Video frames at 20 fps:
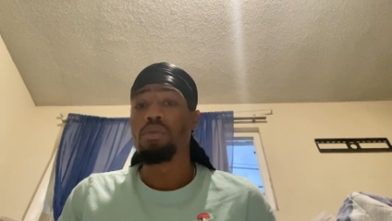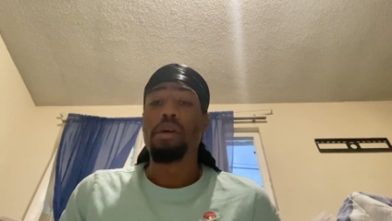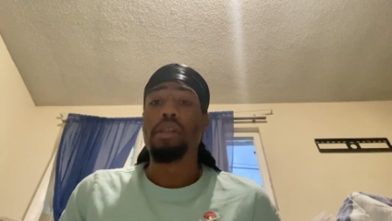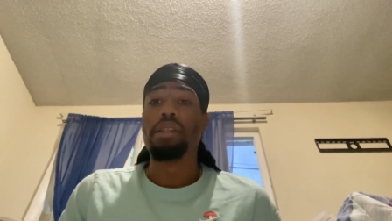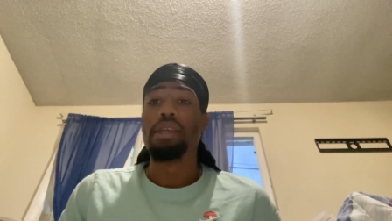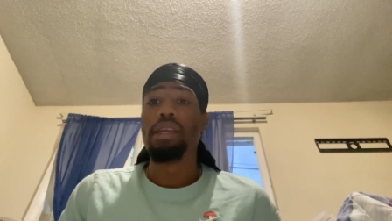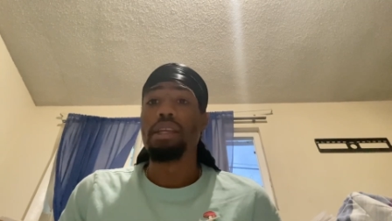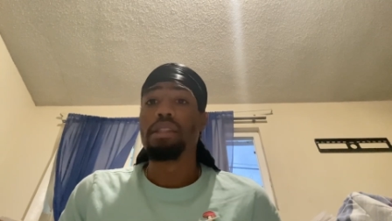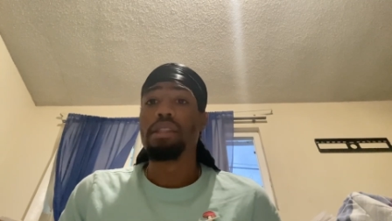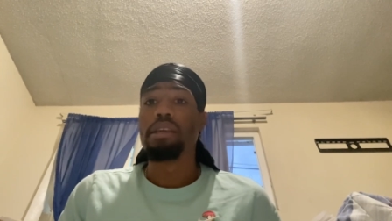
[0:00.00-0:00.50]
But
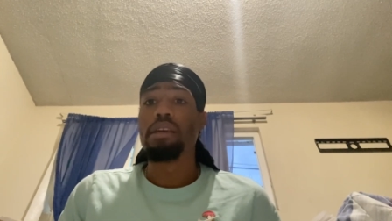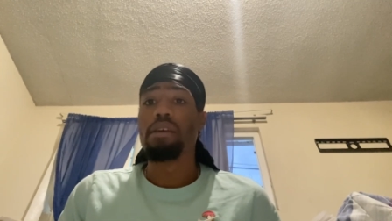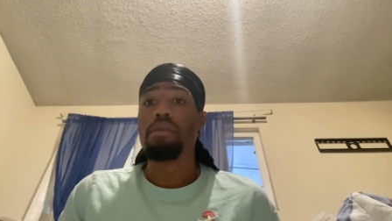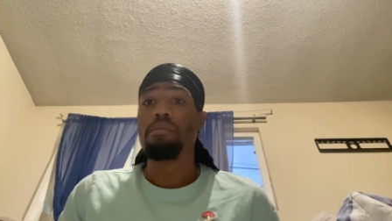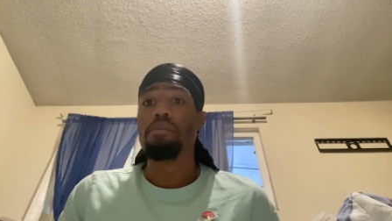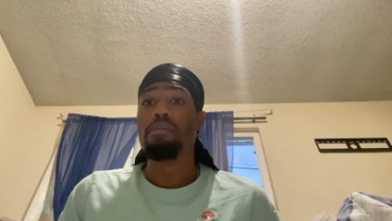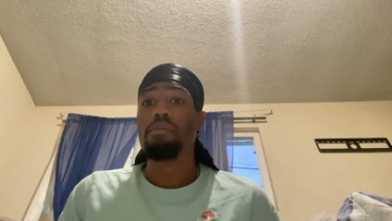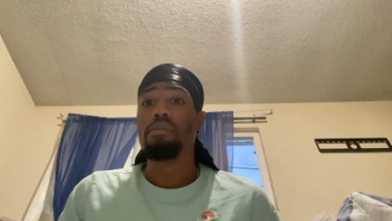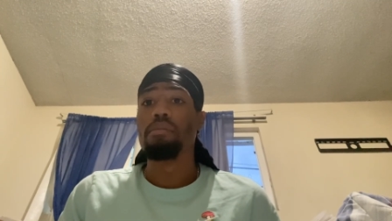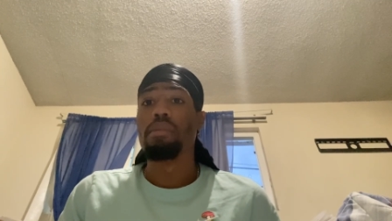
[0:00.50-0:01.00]
lead
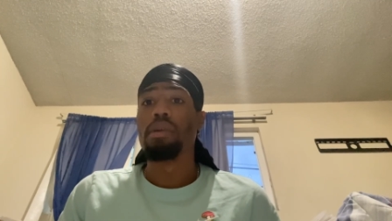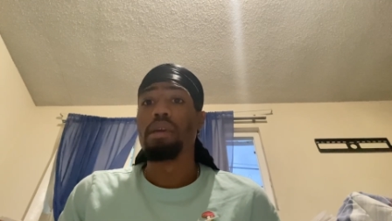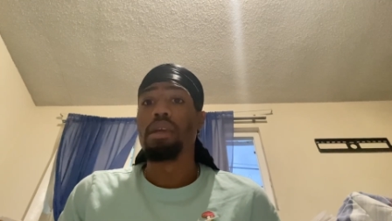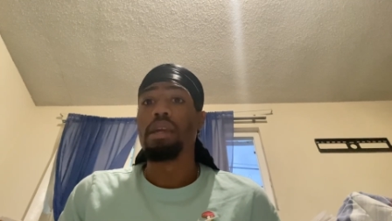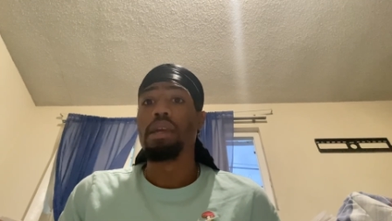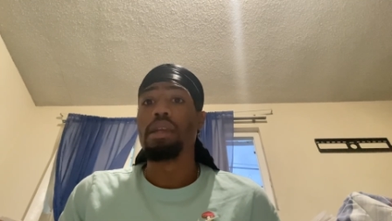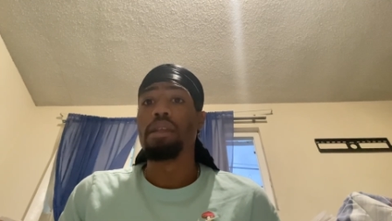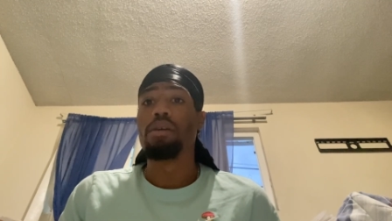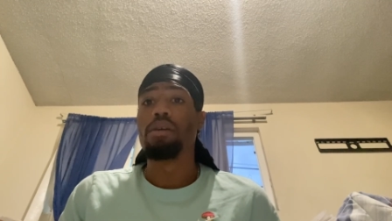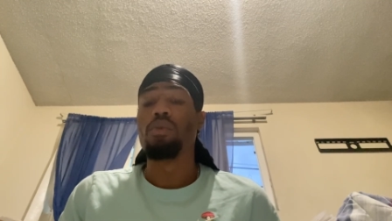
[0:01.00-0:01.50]
them
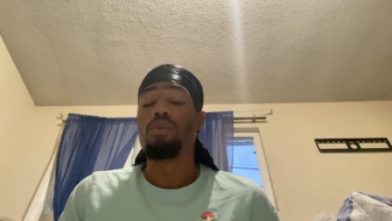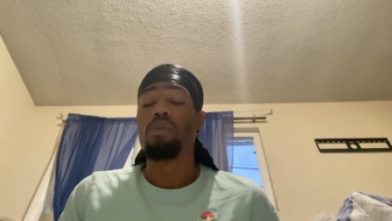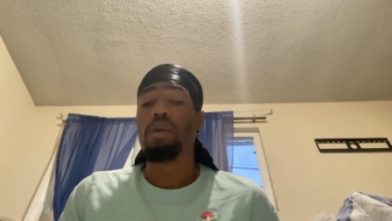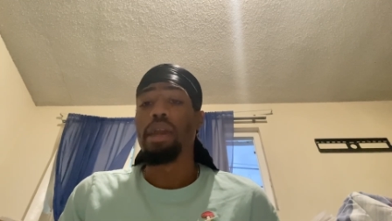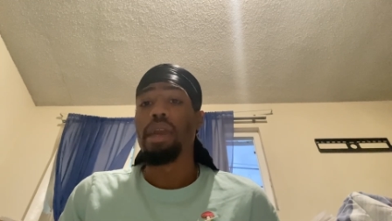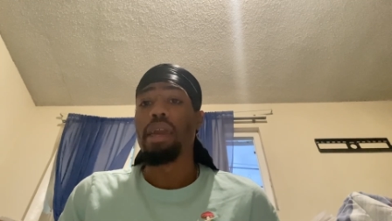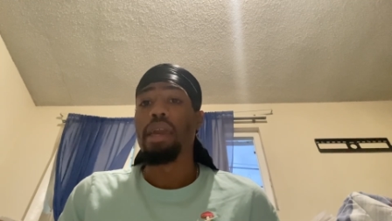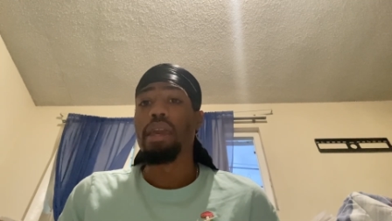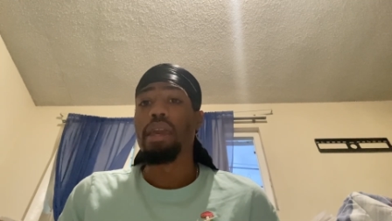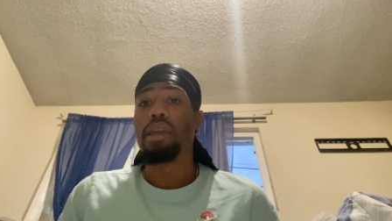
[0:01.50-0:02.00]
in a
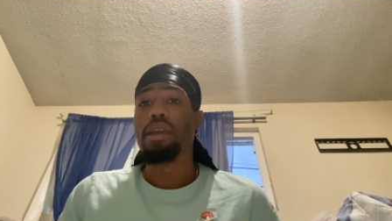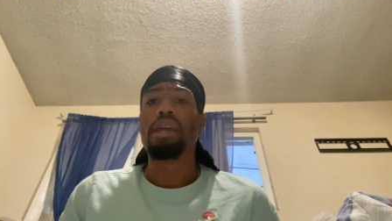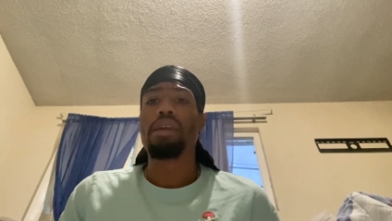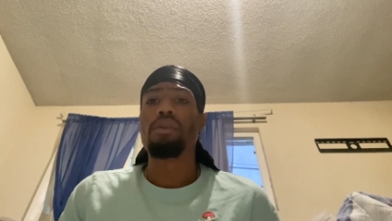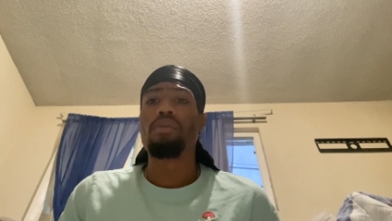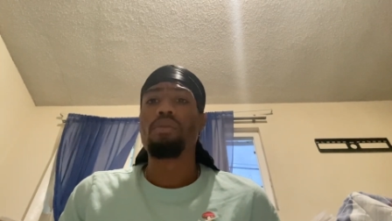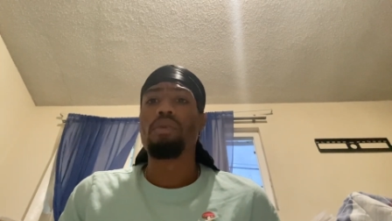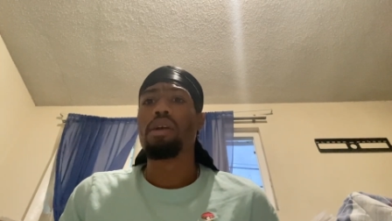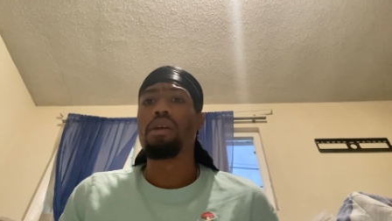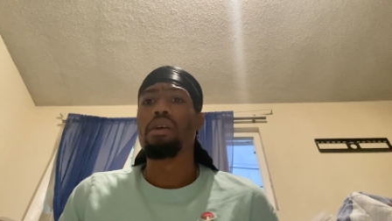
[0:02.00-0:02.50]
way
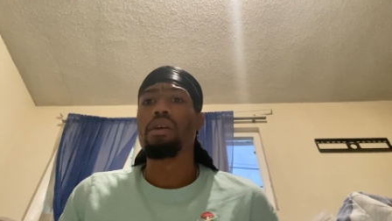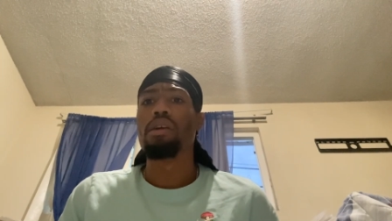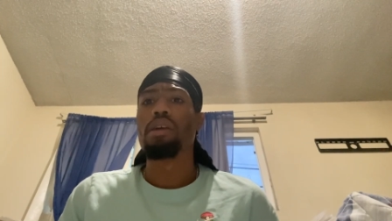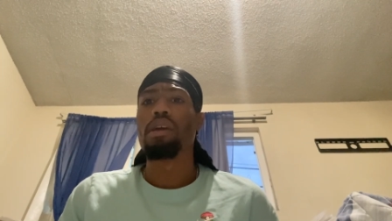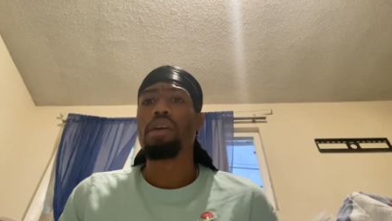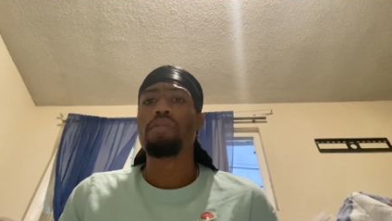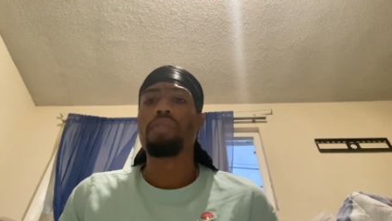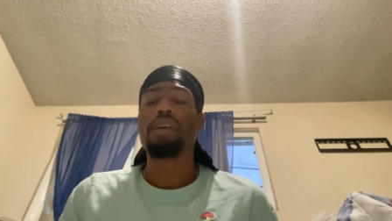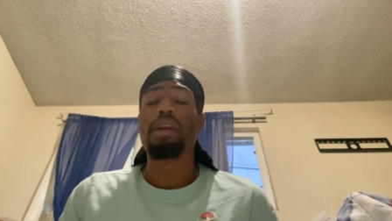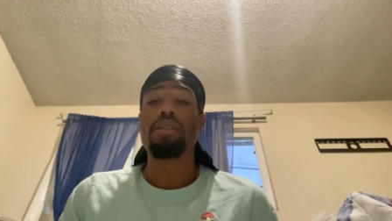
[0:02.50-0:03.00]
where
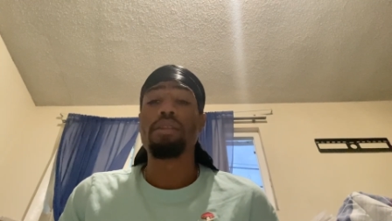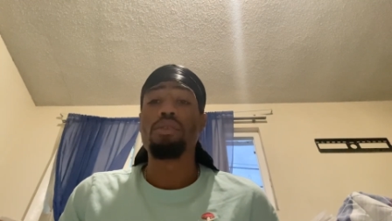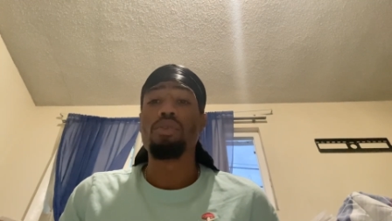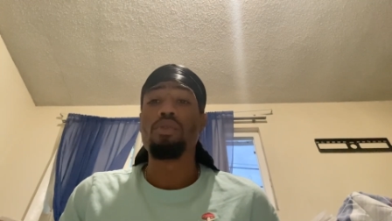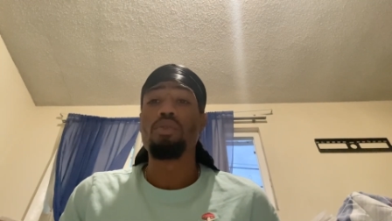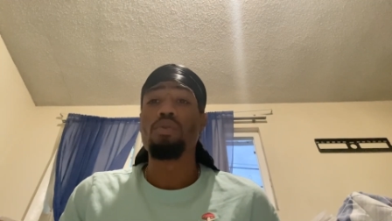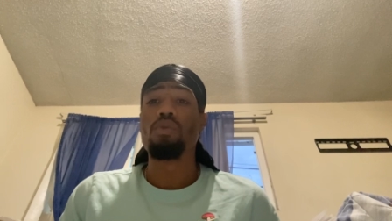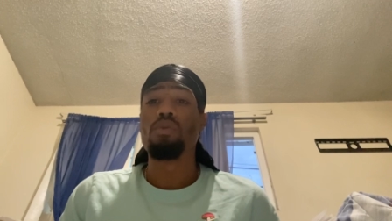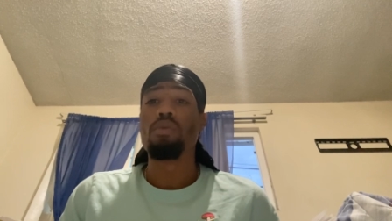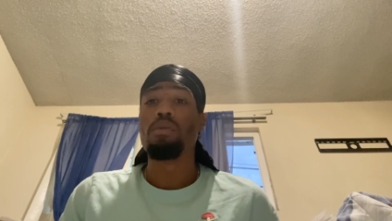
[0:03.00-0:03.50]
if they
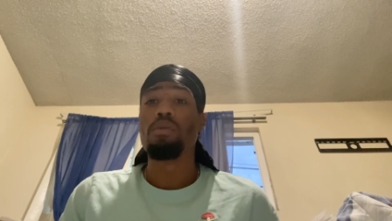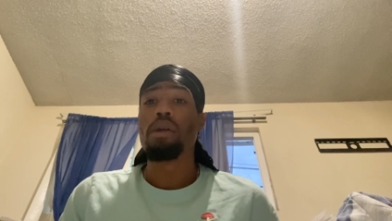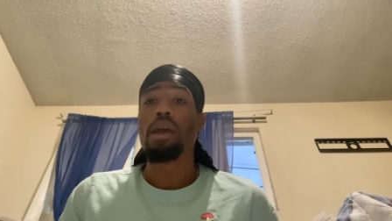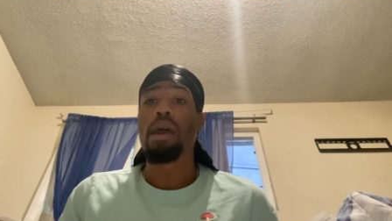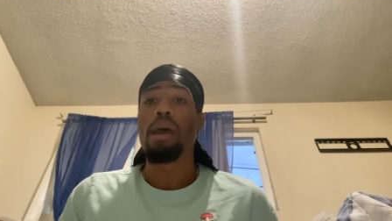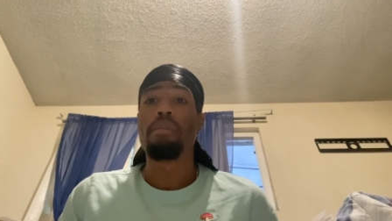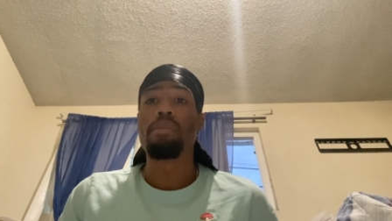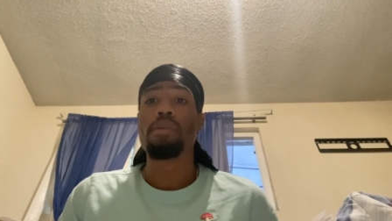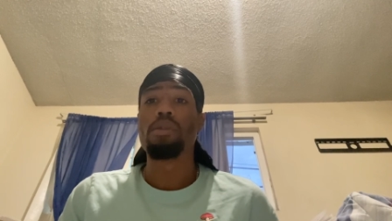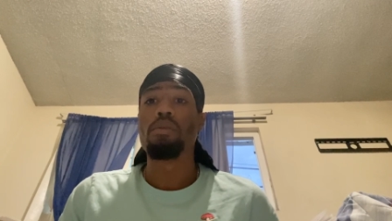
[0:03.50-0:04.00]
do
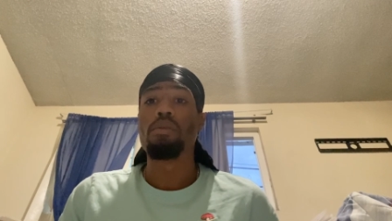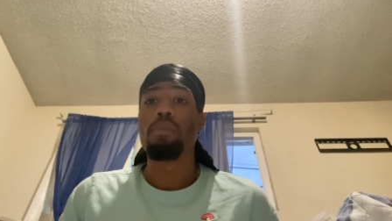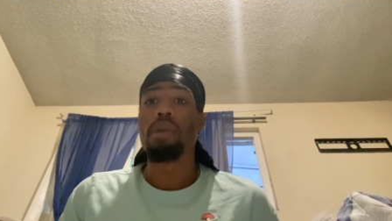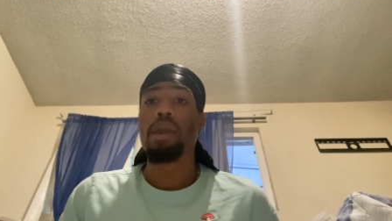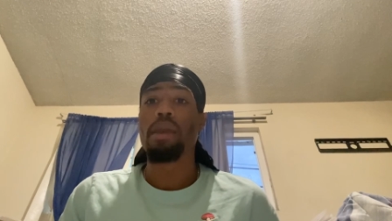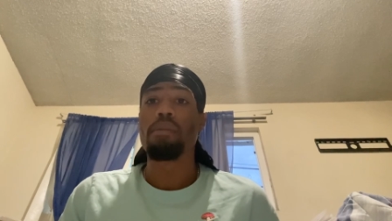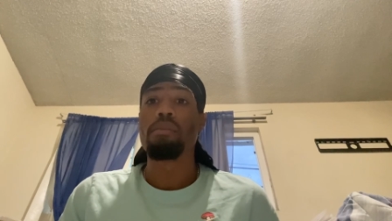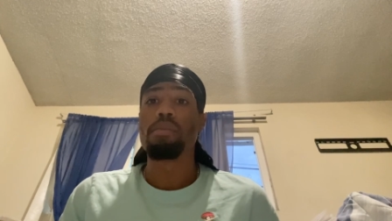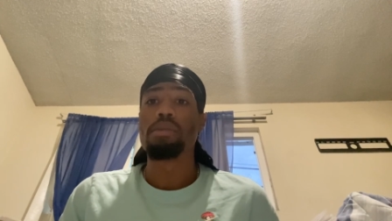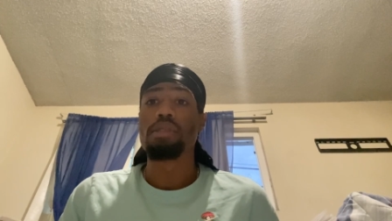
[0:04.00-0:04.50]
happen to
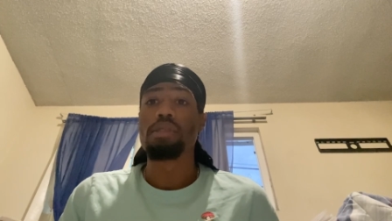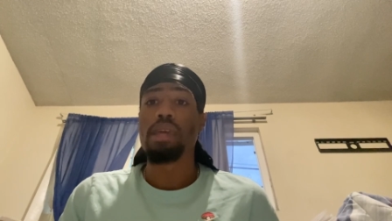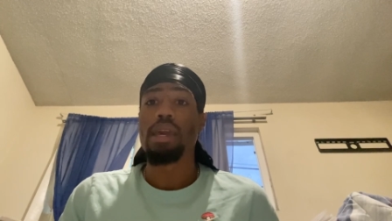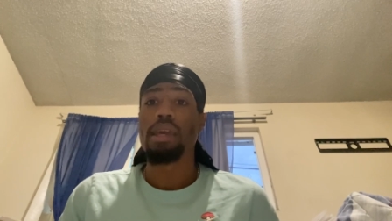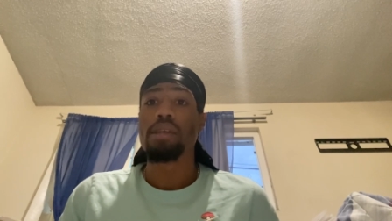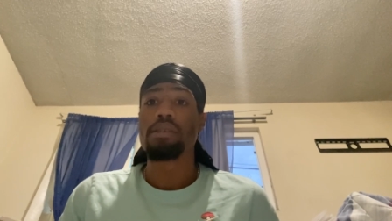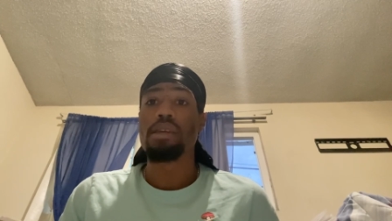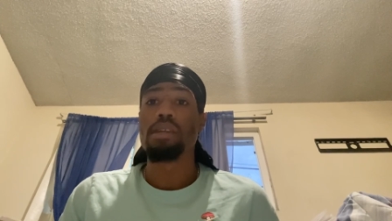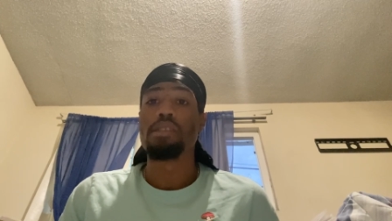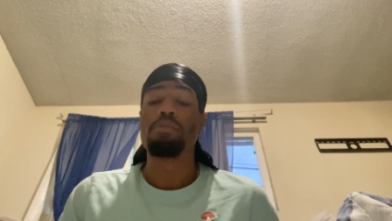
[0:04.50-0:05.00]
make
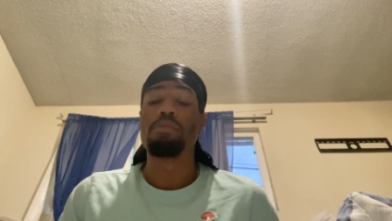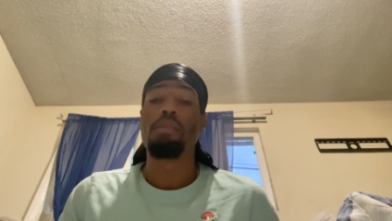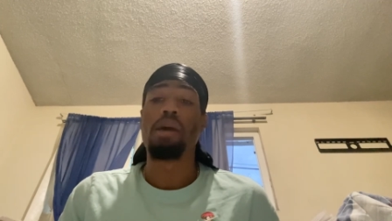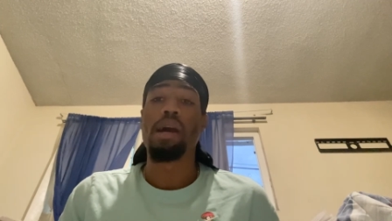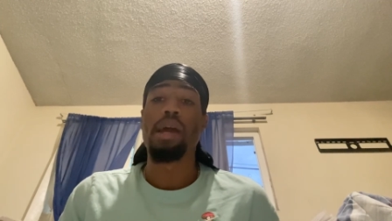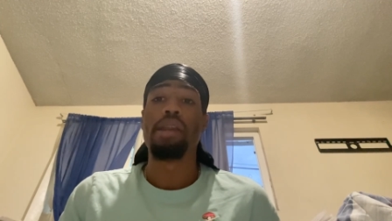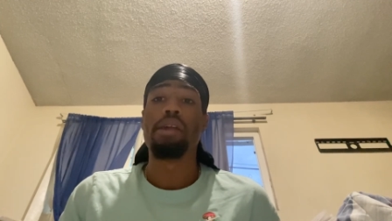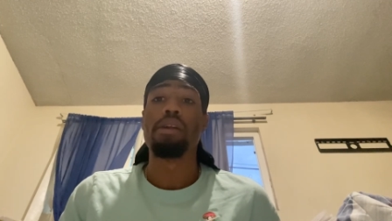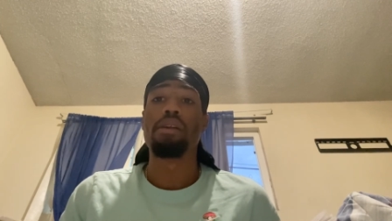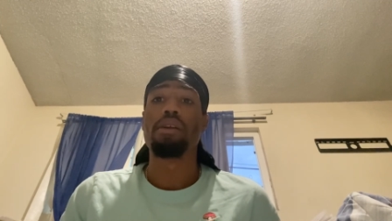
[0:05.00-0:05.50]
mistakes, it's
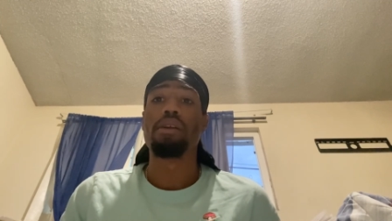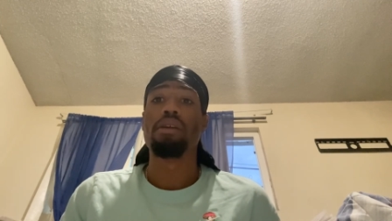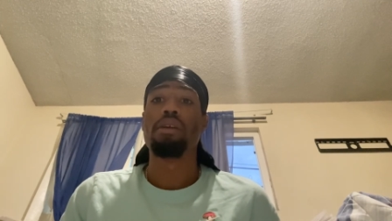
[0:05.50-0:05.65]
minor